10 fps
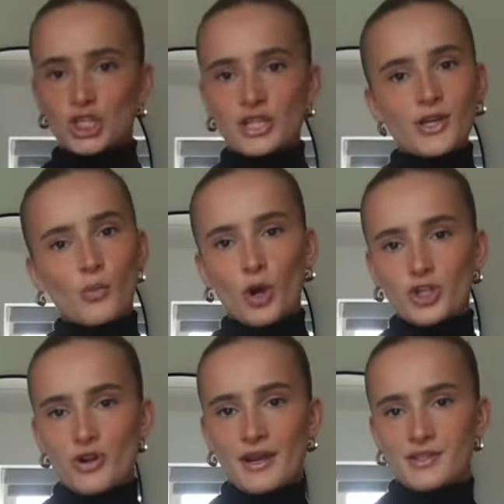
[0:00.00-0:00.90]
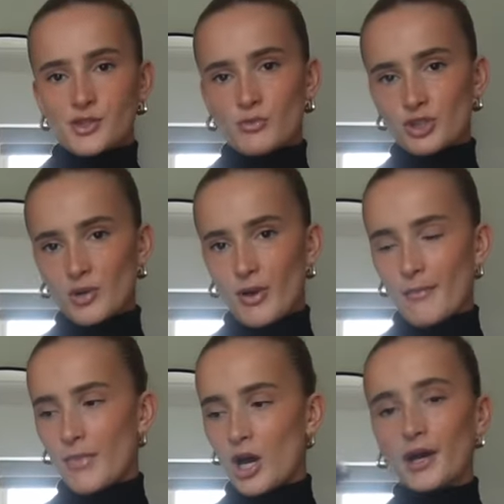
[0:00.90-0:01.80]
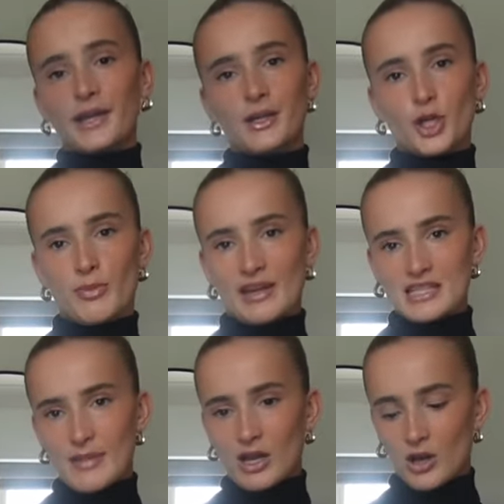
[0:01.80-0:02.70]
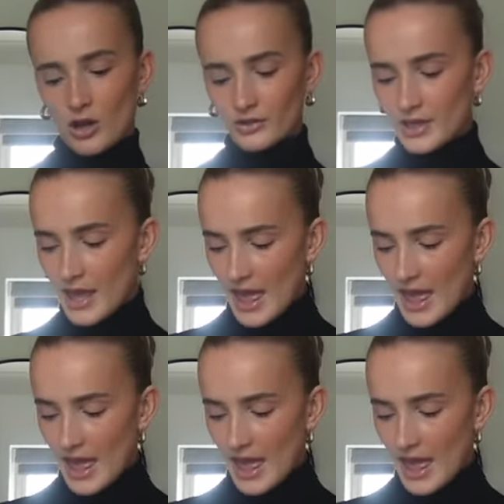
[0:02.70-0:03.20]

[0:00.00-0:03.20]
She's got white trainers on, so I'm just going to pop my New Balance back on,